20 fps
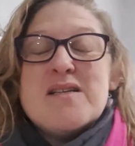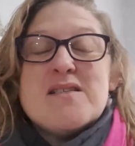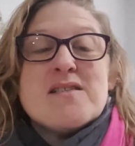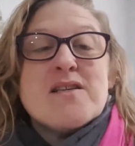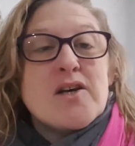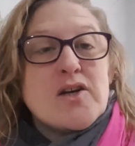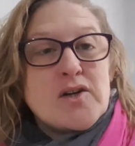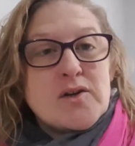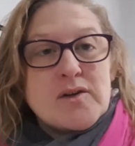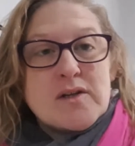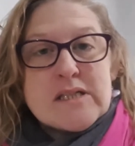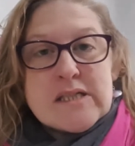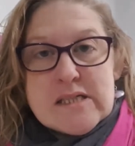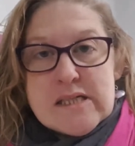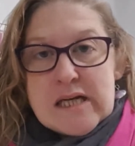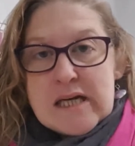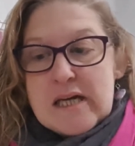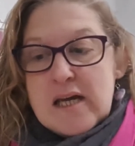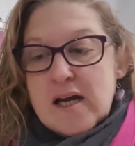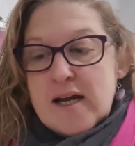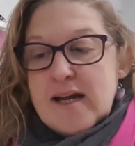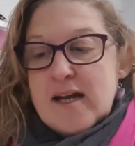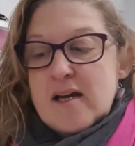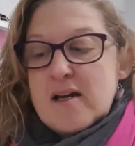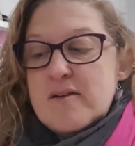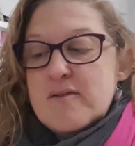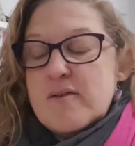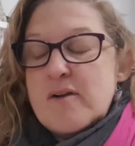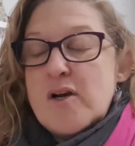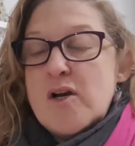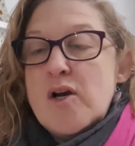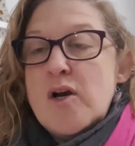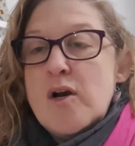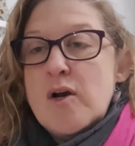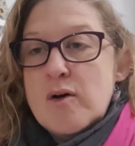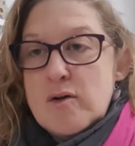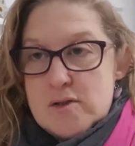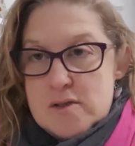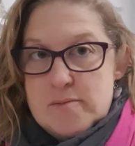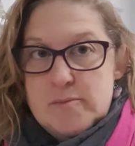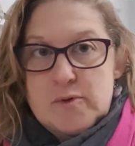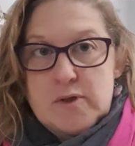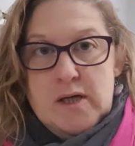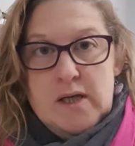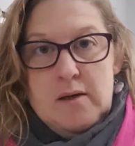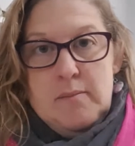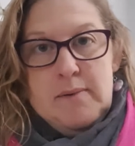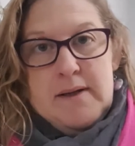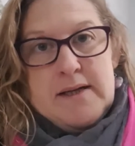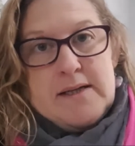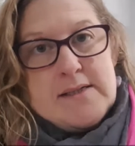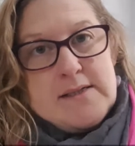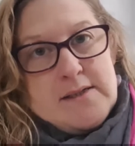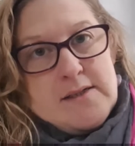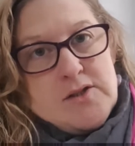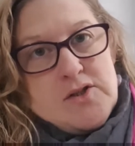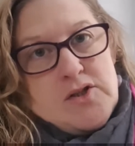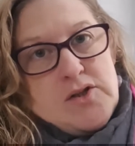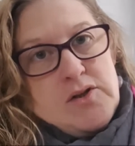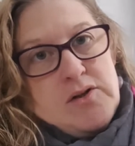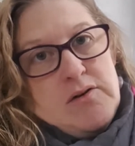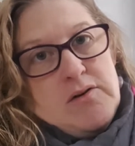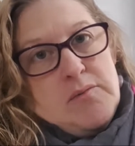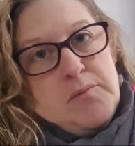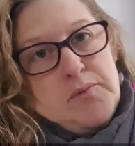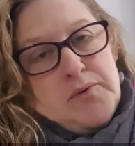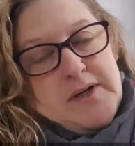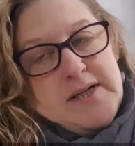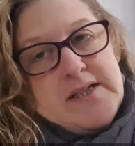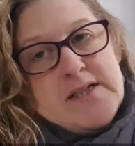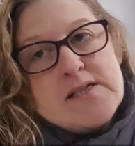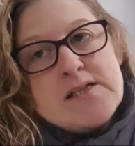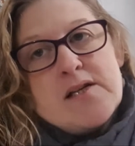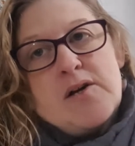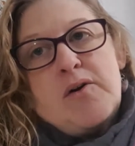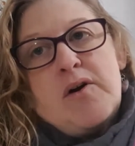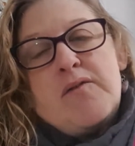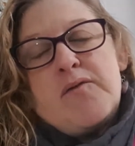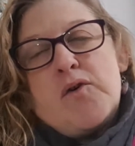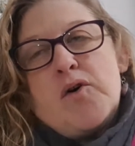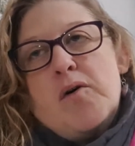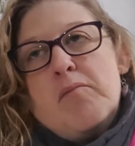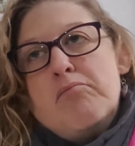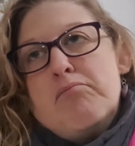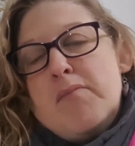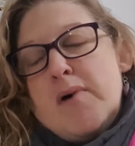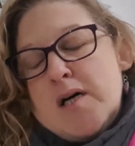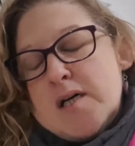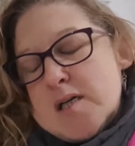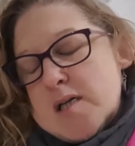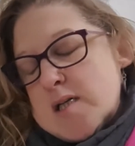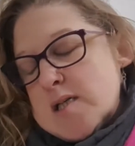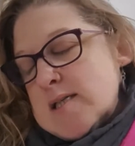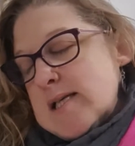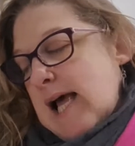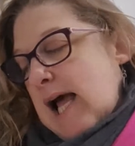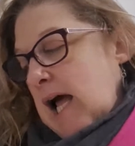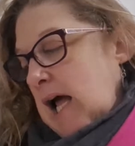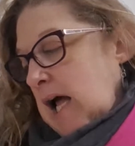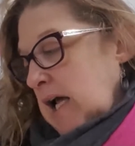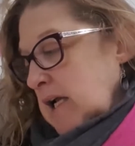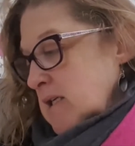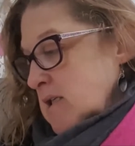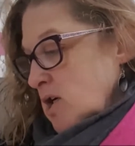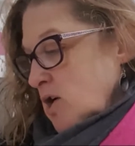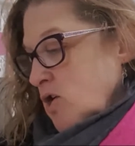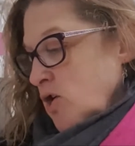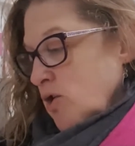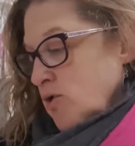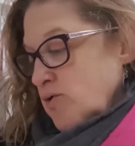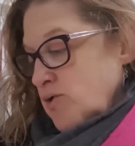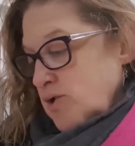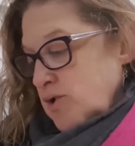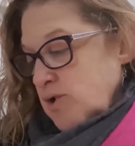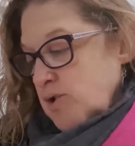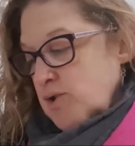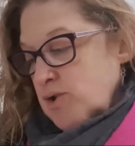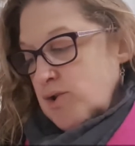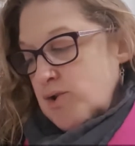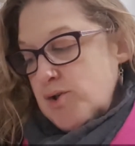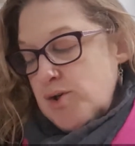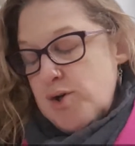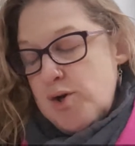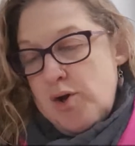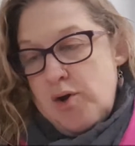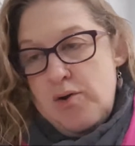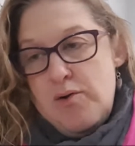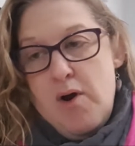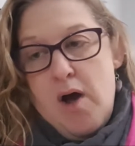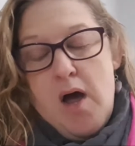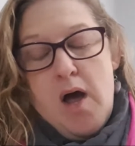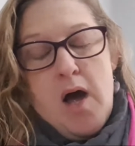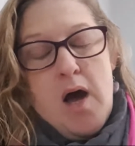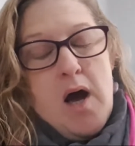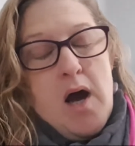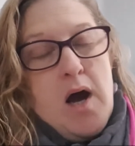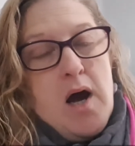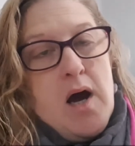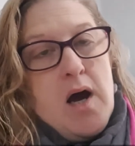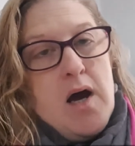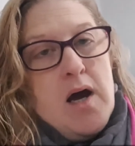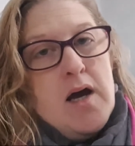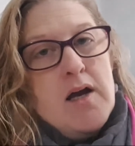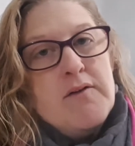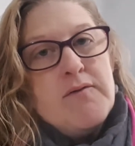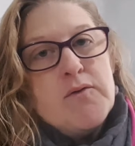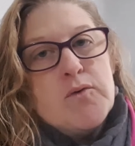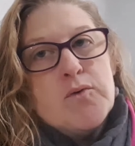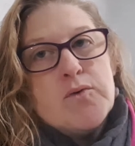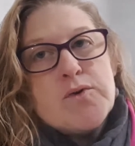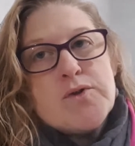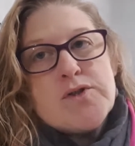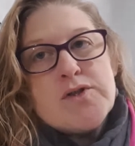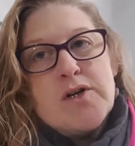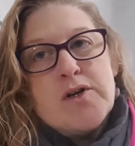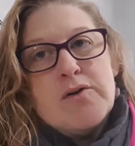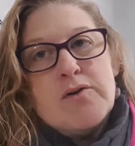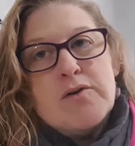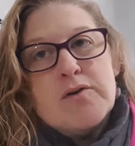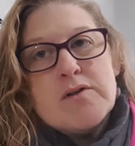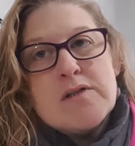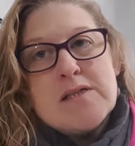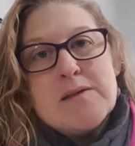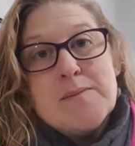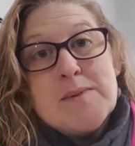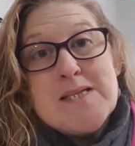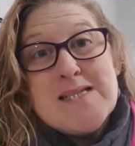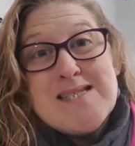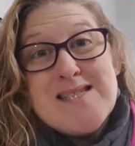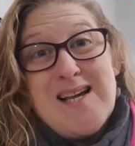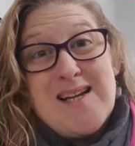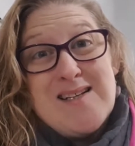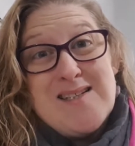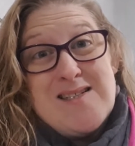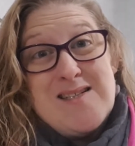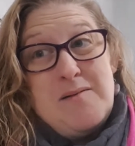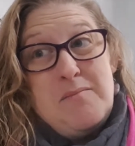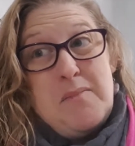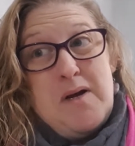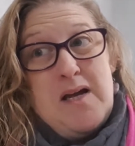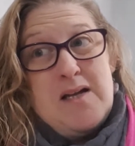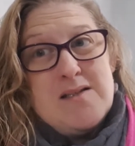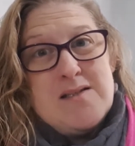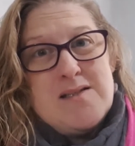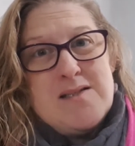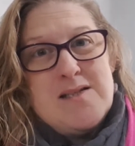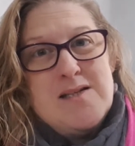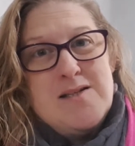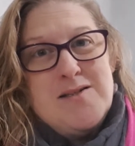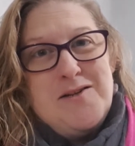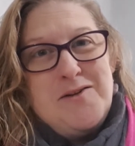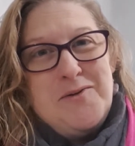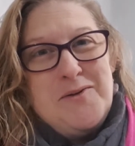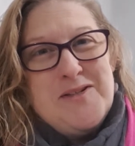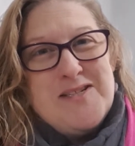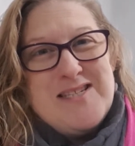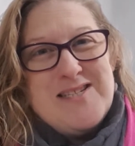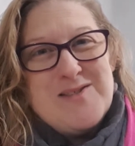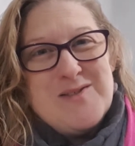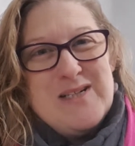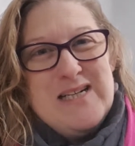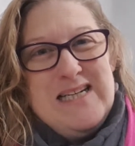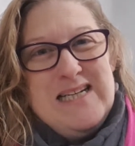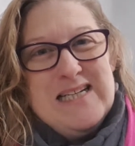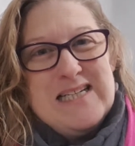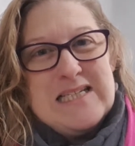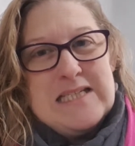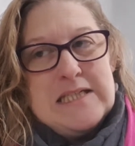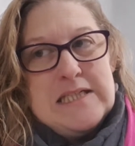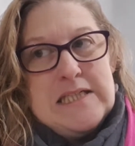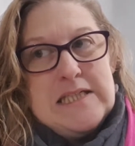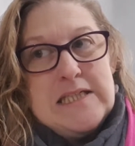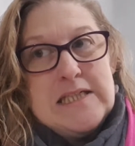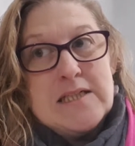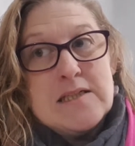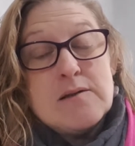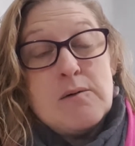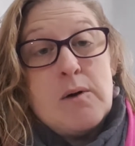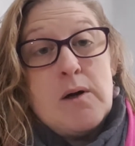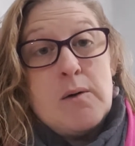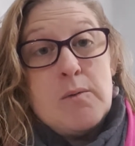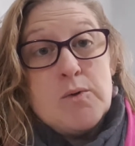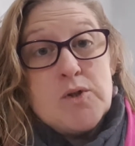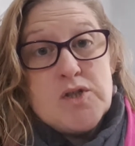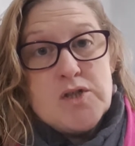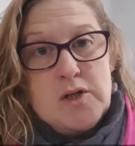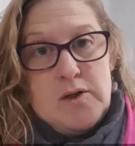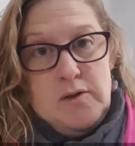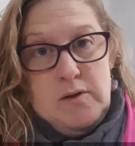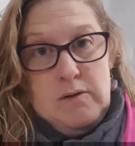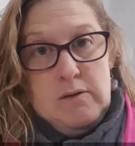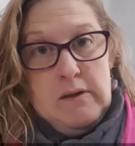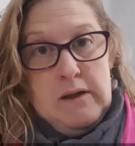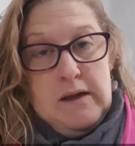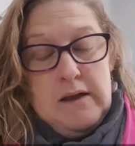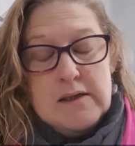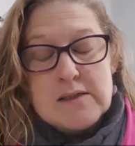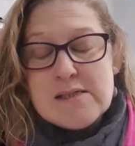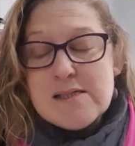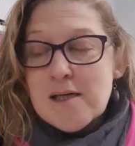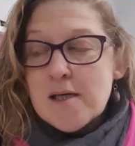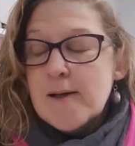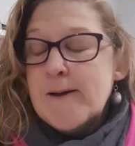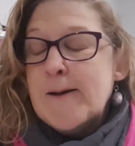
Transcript: so today I have lots more guinea pigs to print. So I've got mugs and coasters to do. I've also got some Santa mats to do, which is really exciting. So I will show you that.